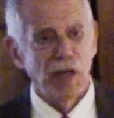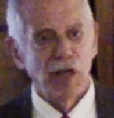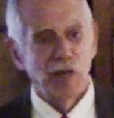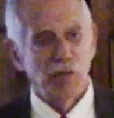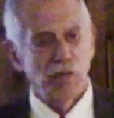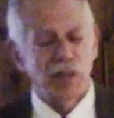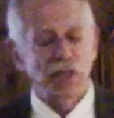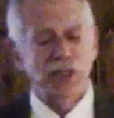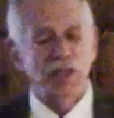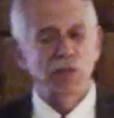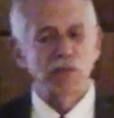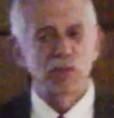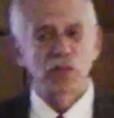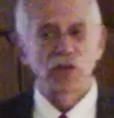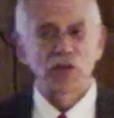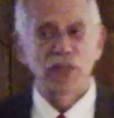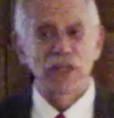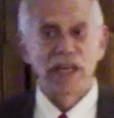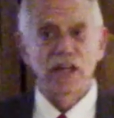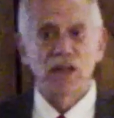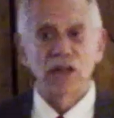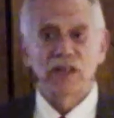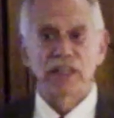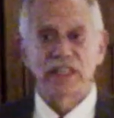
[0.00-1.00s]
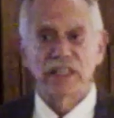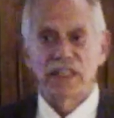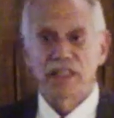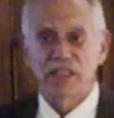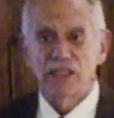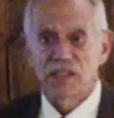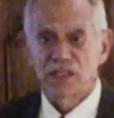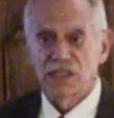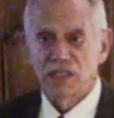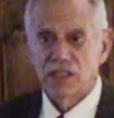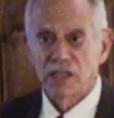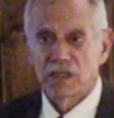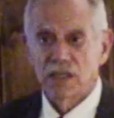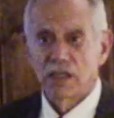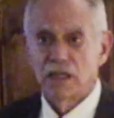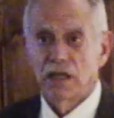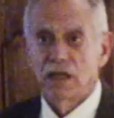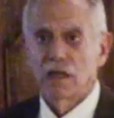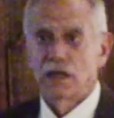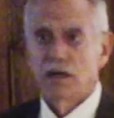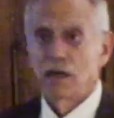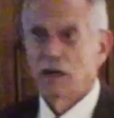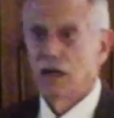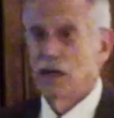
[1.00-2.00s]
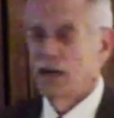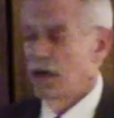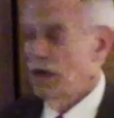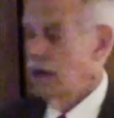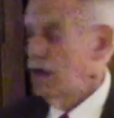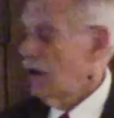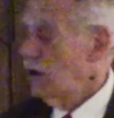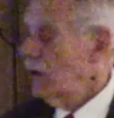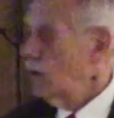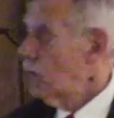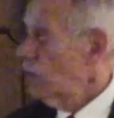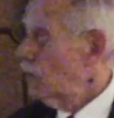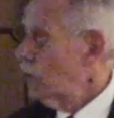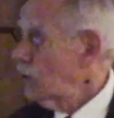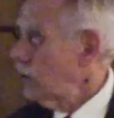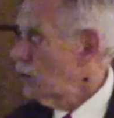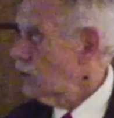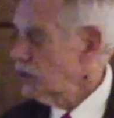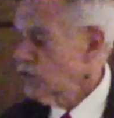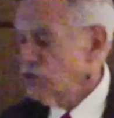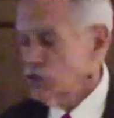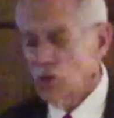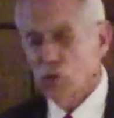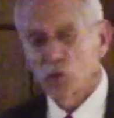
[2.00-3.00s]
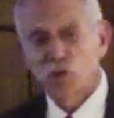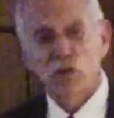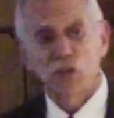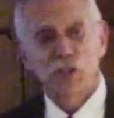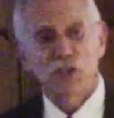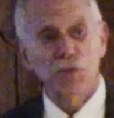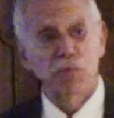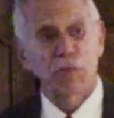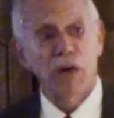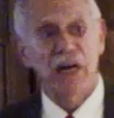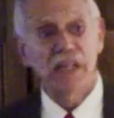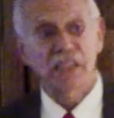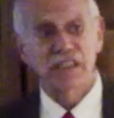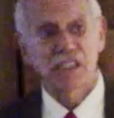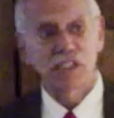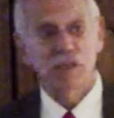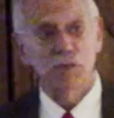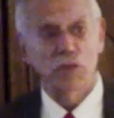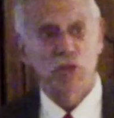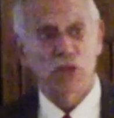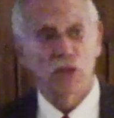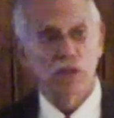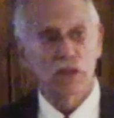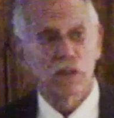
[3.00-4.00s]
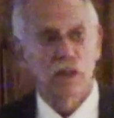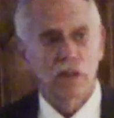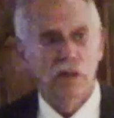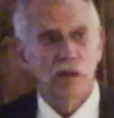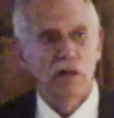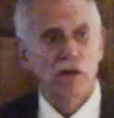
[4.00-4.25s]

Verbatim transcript: But the Bulgarians were also responsible